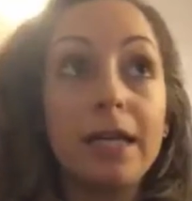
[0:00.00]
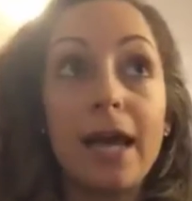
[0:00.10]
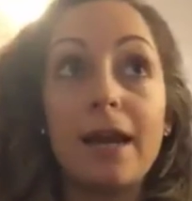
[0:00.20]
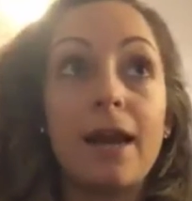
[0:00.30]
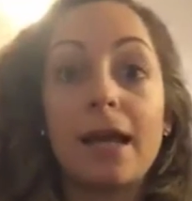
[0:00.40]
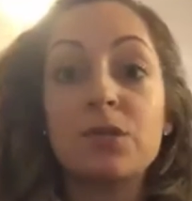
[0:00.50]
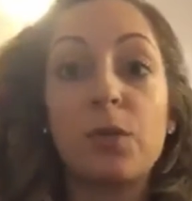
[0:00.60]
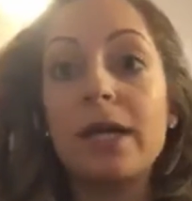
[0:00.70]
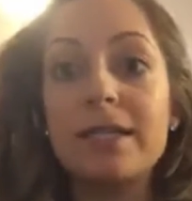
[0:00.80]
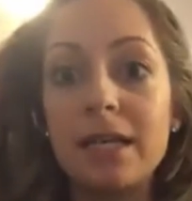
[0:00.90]
at
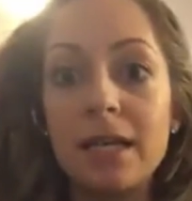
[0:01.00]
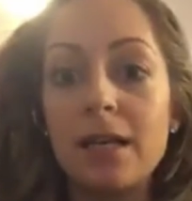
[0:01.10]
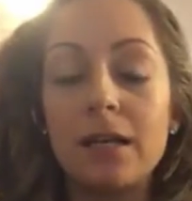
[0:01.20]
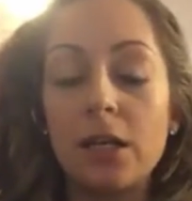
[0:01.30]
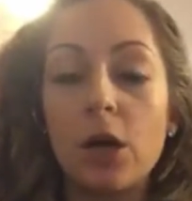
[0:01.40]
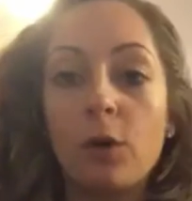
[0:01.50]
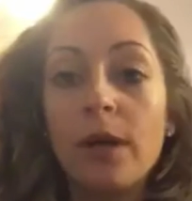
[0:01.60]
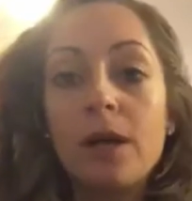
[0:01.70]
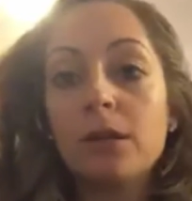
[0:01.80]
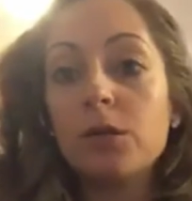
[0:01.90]
XYZ,
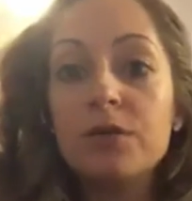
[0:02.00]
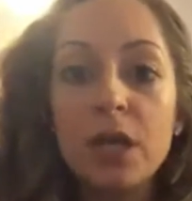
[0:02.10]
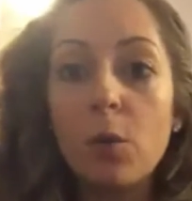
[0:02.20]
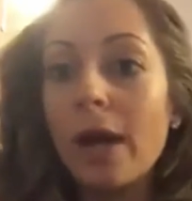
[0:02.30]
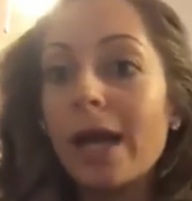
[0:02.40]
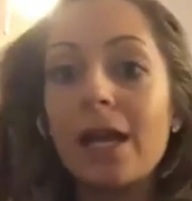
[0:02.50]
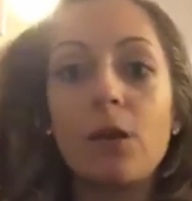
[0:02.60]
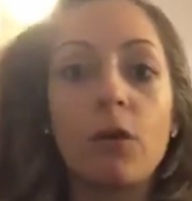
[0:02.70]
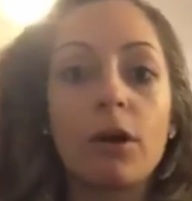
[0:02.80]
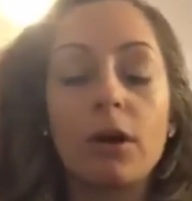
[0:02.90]
losing weight
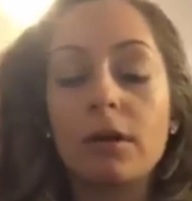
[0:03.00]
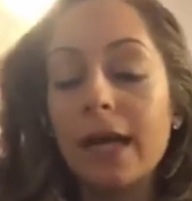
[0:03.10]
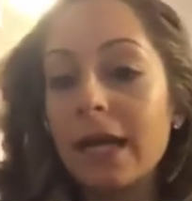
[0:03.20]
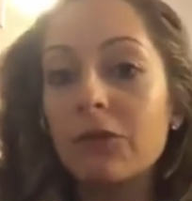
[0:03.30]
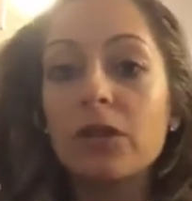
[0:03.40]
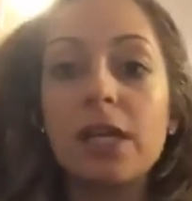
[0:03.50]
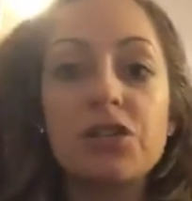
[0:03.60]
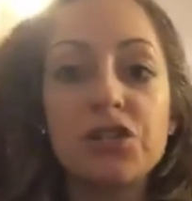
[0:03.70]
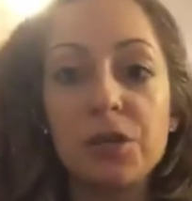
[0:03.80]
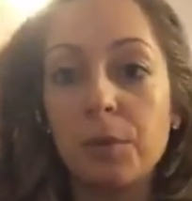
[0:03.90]
or getting a
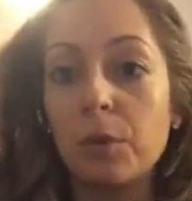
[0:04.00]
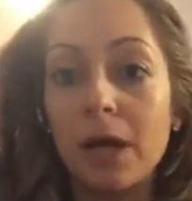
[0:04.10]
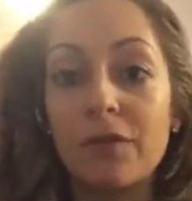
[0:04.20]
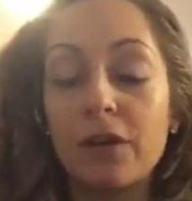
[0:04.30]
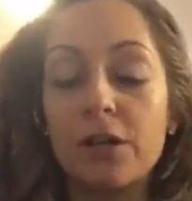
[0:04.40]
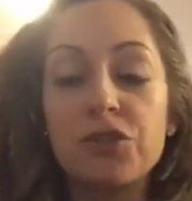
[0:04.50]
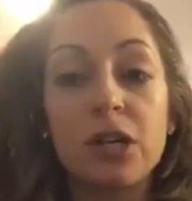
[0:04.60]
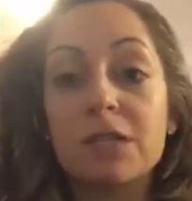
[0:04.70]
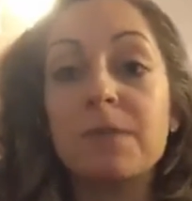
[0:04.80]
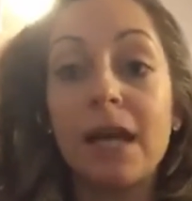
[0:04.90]
relationship or whatever. And
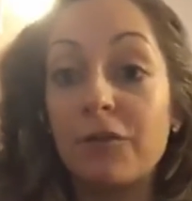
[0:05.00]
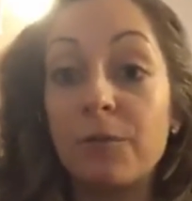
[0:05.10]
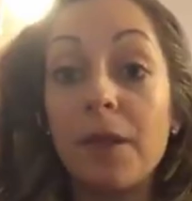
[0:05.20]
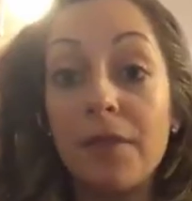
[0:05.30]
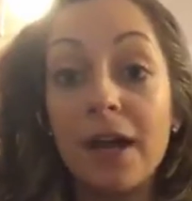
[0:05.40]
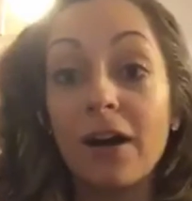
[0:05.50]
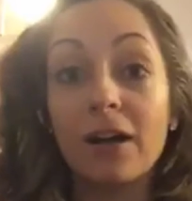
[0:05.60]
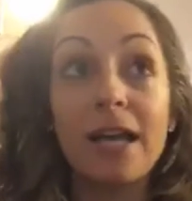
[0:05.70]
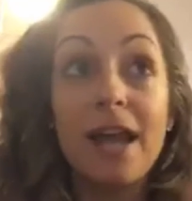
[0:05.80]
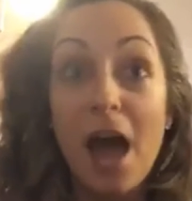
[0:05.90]
trust me, I've been
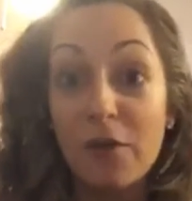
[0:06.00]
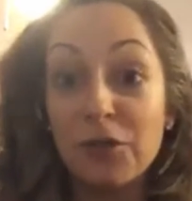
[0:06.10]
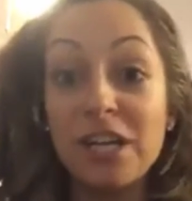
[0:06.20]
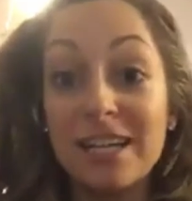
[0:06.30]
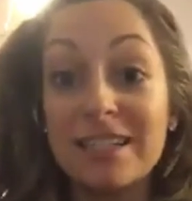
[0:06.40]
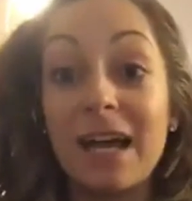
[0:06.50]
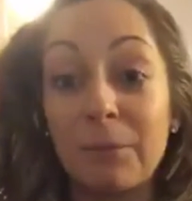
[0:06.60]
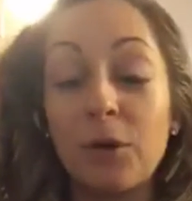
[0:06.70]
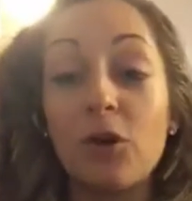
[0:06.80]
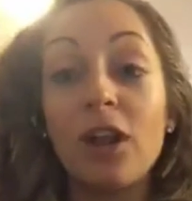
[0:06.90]
there. In every
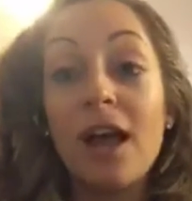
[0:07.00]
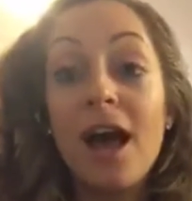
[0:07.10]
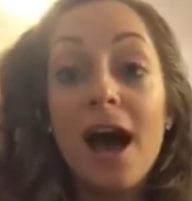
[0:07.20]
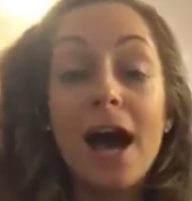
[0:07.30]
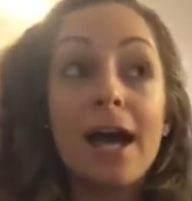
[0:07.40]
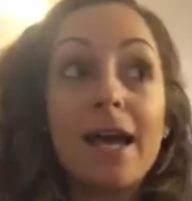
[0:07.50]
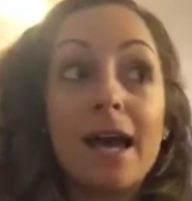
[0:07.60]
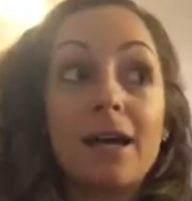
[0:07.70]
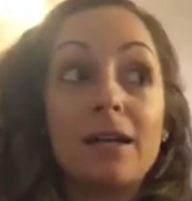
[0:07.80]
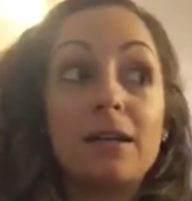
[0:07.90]
example, I
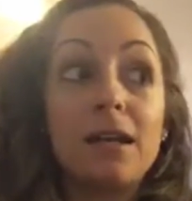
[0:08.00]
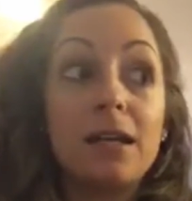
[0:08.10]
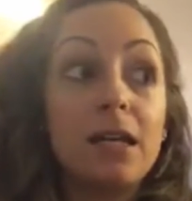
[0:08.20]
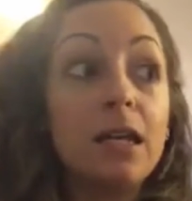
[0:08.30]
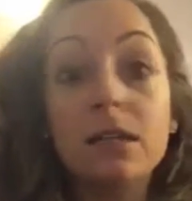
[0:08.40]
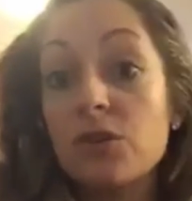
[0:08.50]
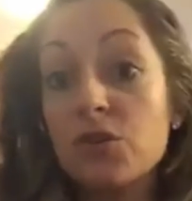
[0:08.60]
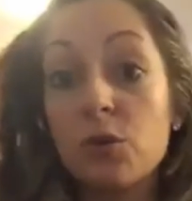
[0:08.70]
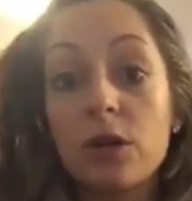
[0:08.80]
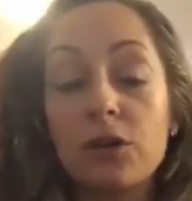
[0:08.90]
had an eating
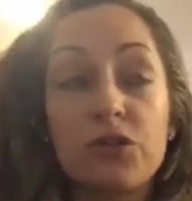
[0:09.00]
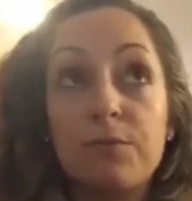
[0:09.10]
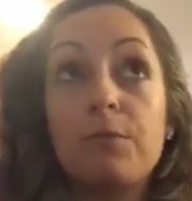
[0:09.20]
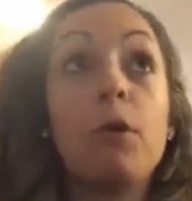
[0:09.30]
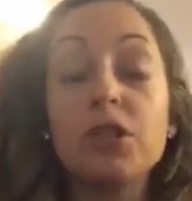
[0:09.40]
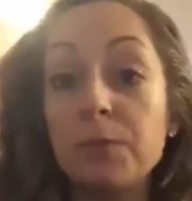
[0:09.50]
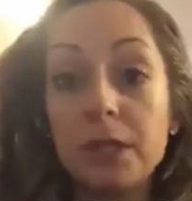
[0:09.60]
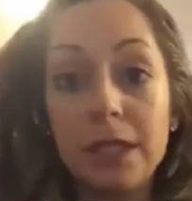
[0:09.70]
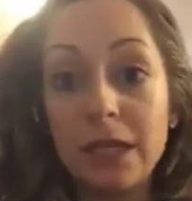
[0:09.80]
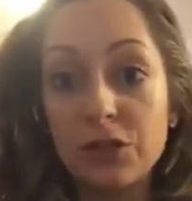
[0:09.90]
disorder, multiple
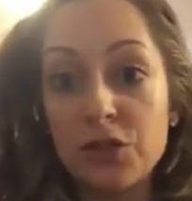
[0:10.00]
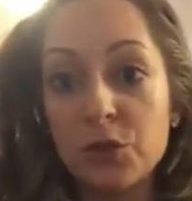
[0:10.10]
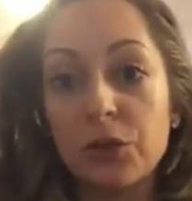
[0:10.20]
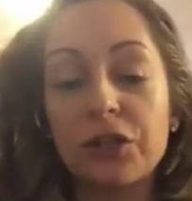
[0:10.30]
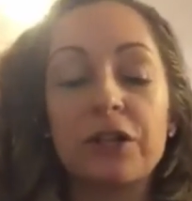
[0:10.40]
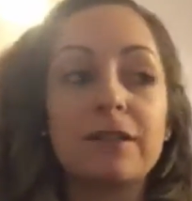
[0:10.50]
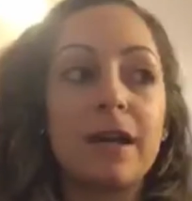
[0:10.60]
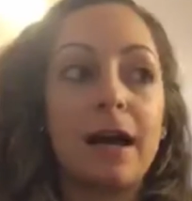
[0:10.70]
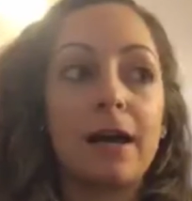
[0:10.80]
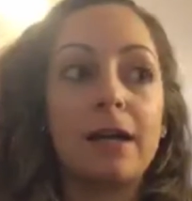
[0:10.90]
eating disorders.
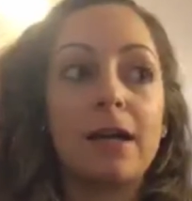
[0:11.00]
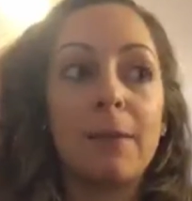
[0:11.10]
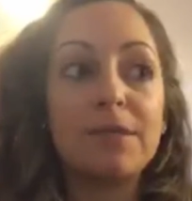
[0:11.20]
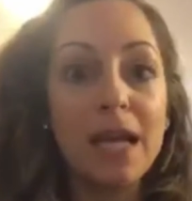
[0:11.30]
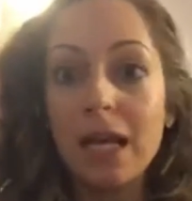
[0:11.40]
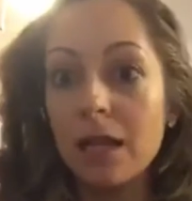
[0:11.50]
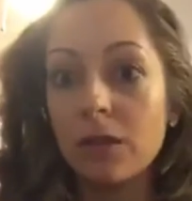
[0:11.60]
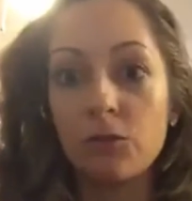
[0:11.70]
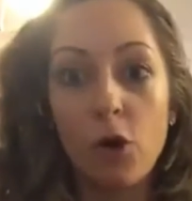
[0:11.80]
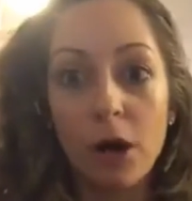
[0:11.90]
I kept dating
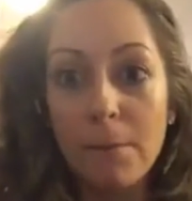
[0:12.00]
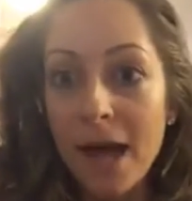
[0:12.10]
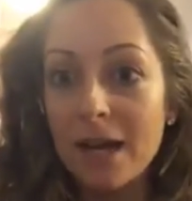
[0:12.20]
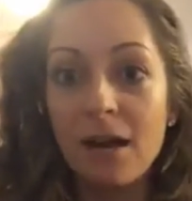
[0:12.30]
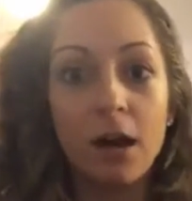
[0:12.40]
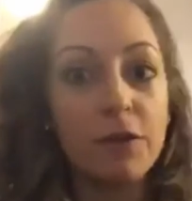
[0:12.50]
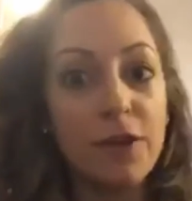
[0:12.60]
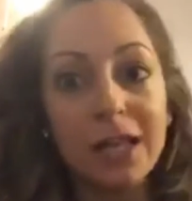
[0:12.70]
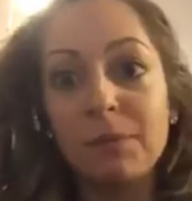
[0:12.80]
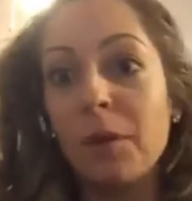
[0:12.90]
the wrong men,
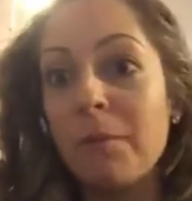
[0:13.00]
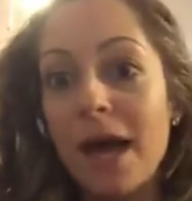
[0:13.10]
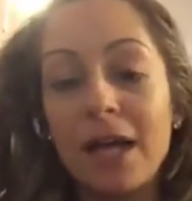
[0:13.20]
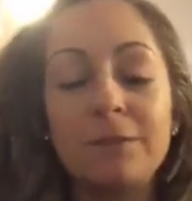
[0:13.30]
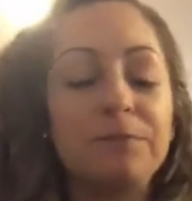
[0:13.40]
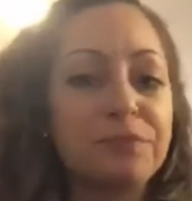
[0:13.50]
unavailable men,